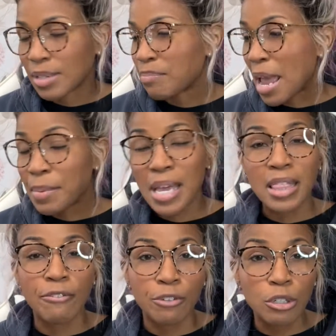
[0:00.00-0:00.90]
Maybe in
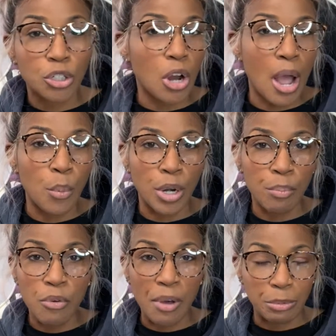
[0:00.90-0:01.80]
the future, I want to
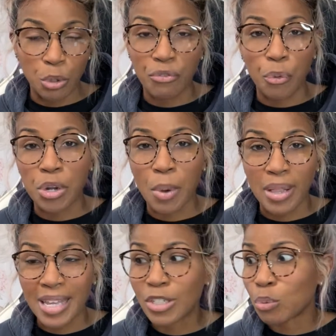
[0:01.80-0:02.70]
move up to a 40 watt laser,